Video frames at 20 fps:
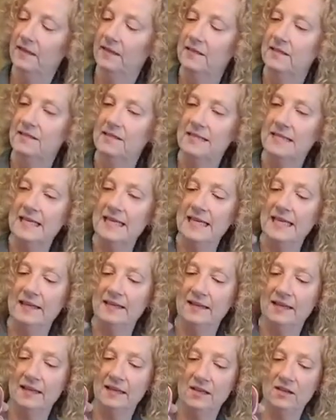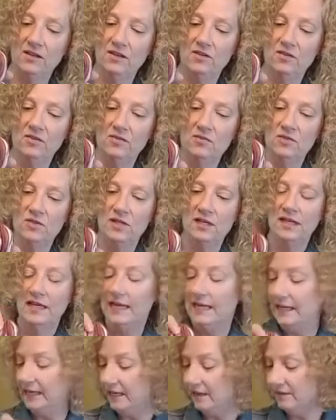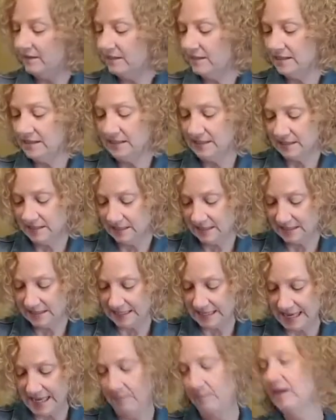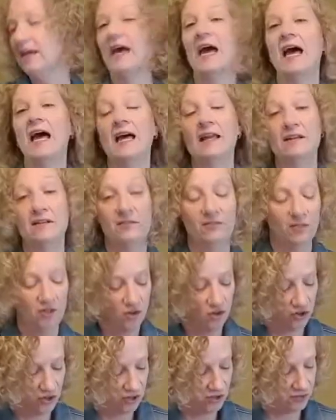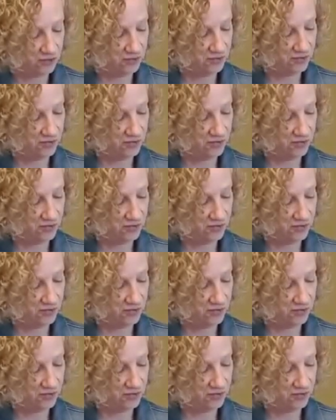See, isn't that cute? Now this is the same kind of yarn.